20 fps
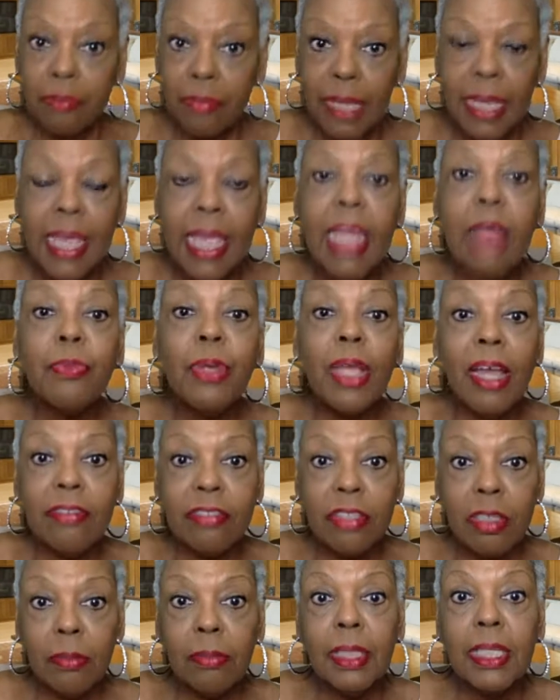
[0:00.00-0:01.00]
and we have
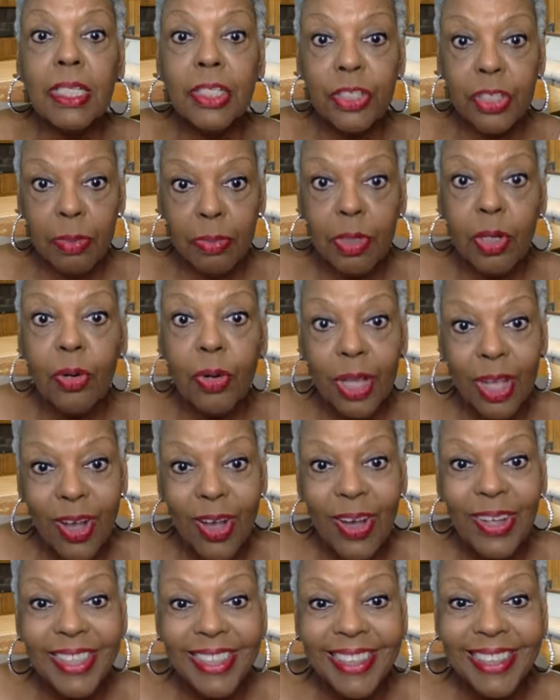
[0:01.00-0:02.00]
some leadership going
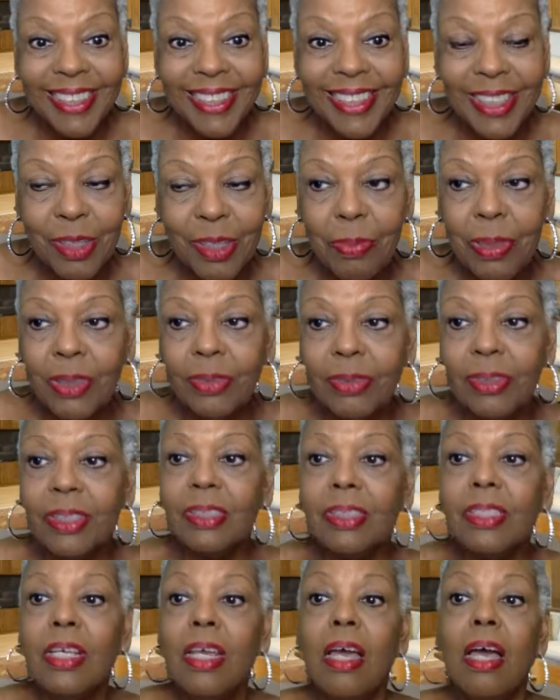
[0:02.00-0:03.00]
on in the building.
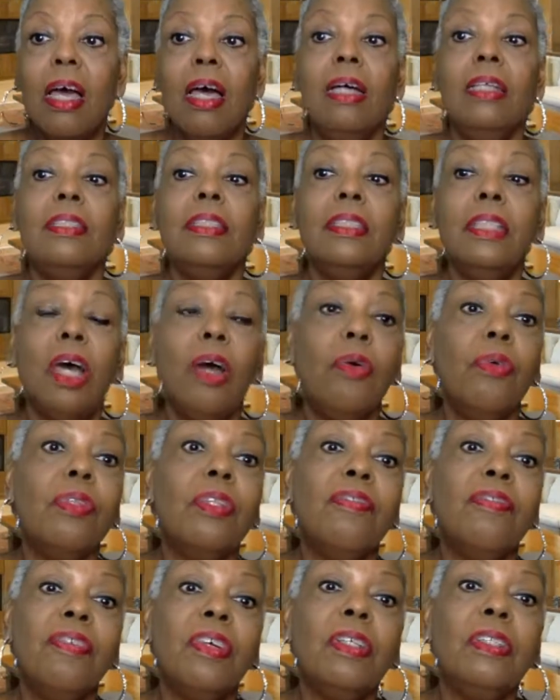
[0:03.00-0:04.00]
So the
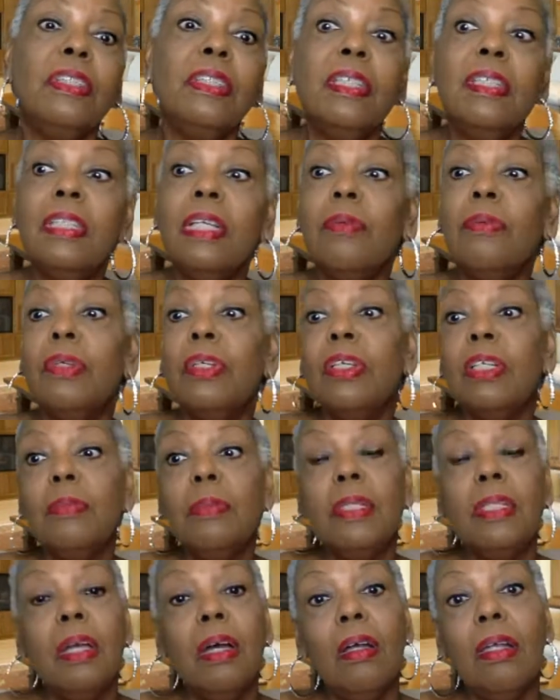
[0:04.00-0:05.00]
first thing that we're going to be
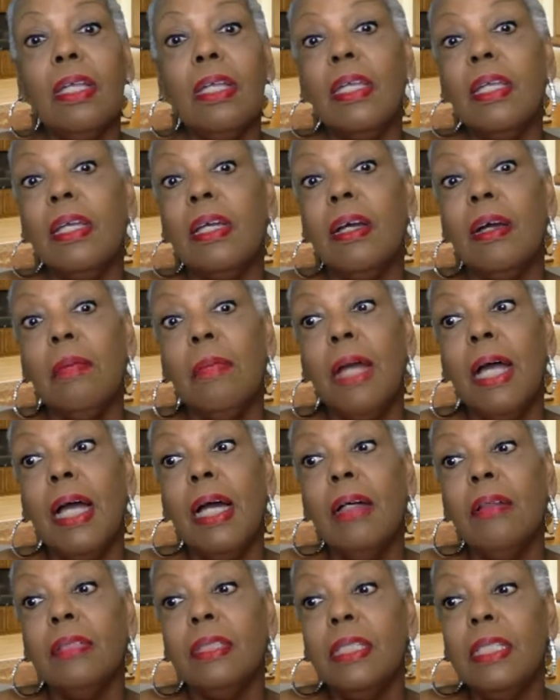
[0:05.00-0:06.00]
talking
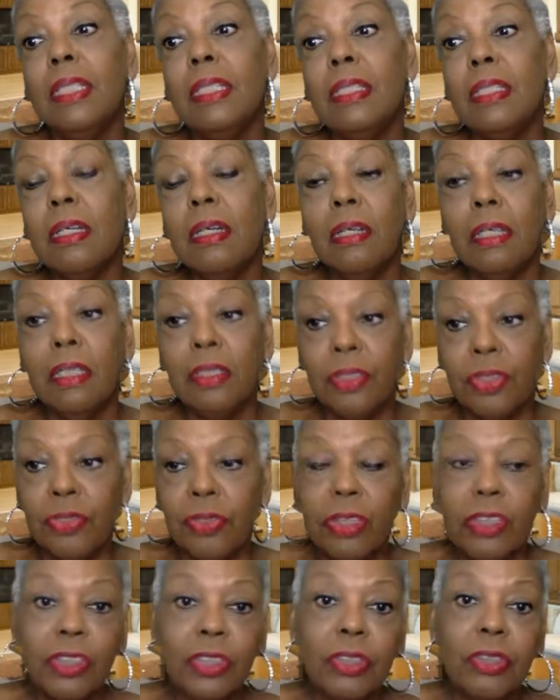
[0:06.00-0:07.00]
about is
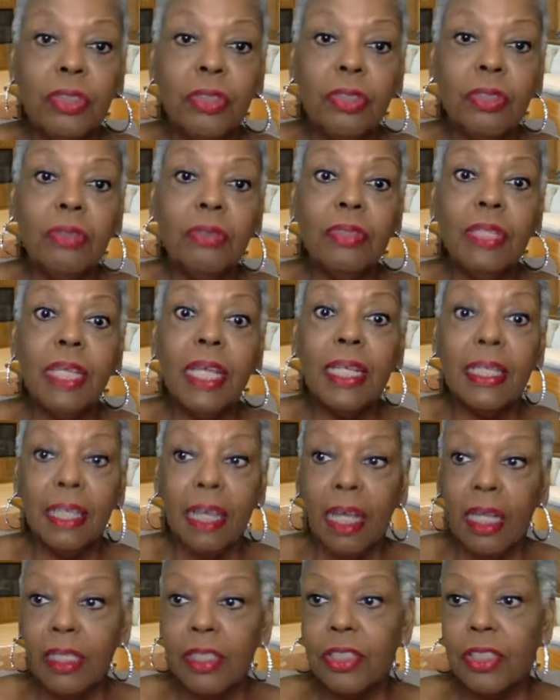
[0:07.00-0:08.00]
instructional
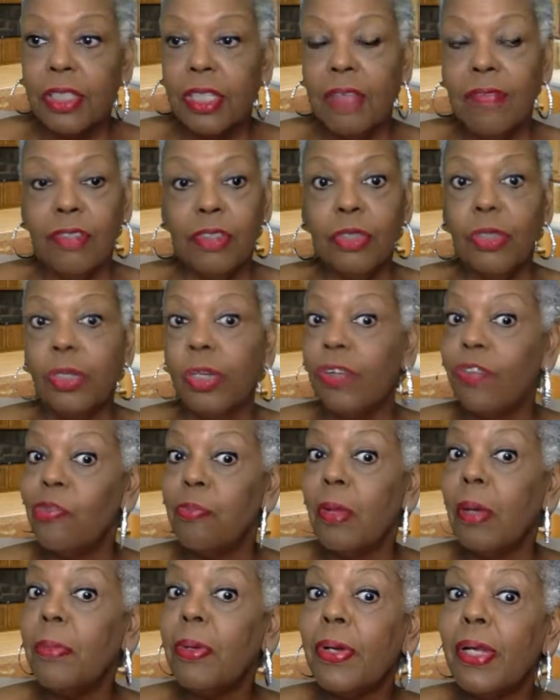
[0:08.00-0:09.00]
technology inventory.
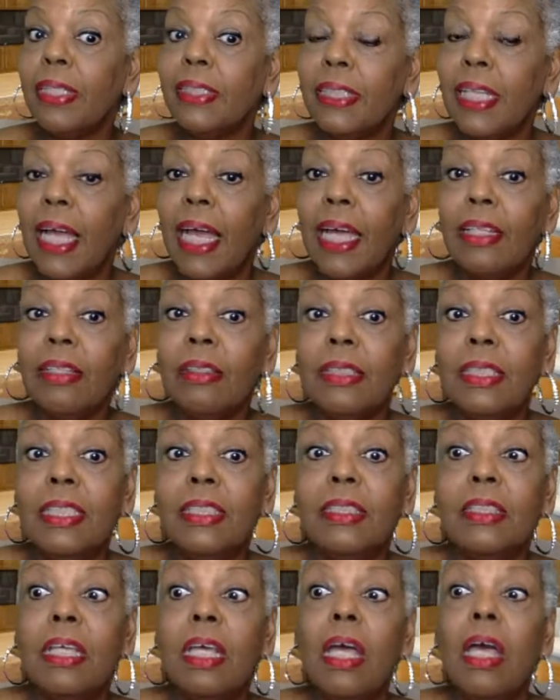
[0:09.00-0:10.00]
Remember, our title
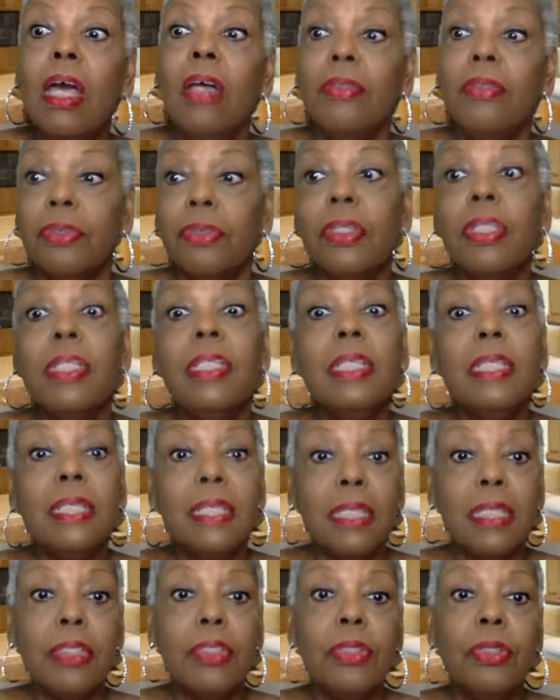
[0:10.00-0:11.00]
is 3
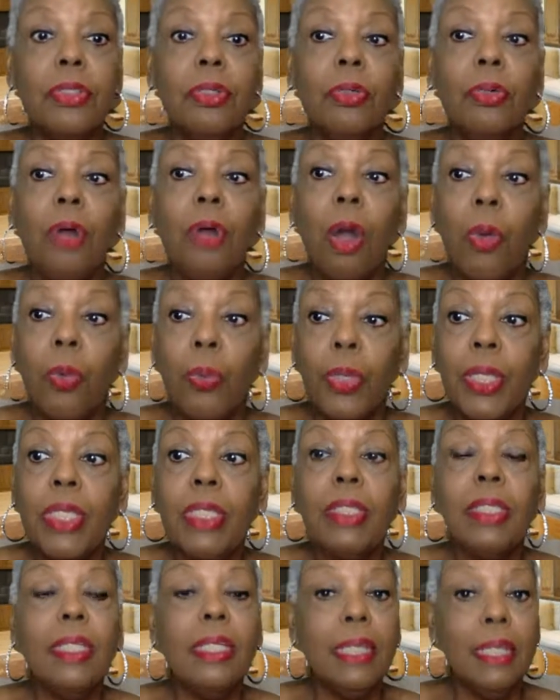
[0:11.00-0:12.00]
Essential
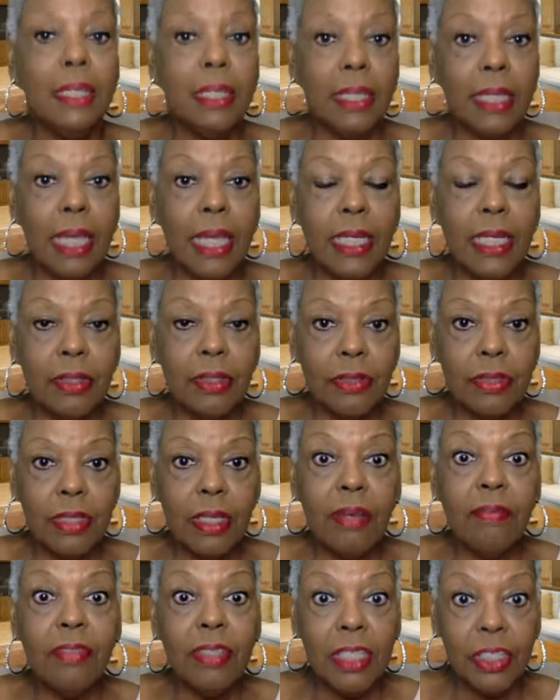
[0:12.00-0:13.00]
Weekly Indicators
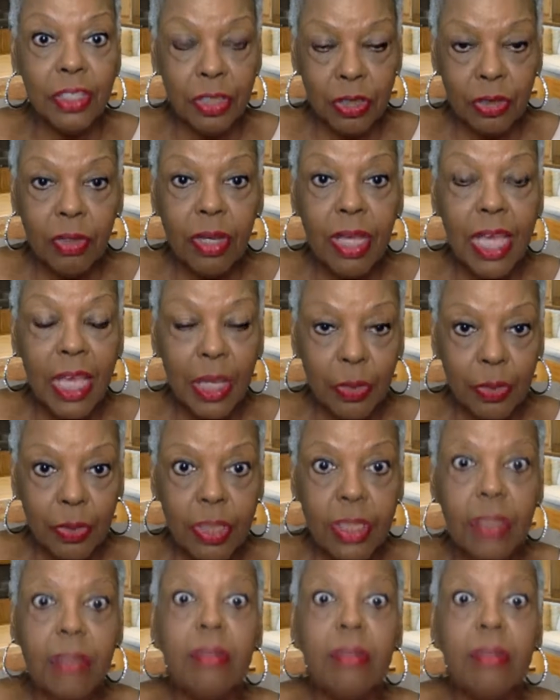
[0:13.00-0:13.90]
of Digital Equity.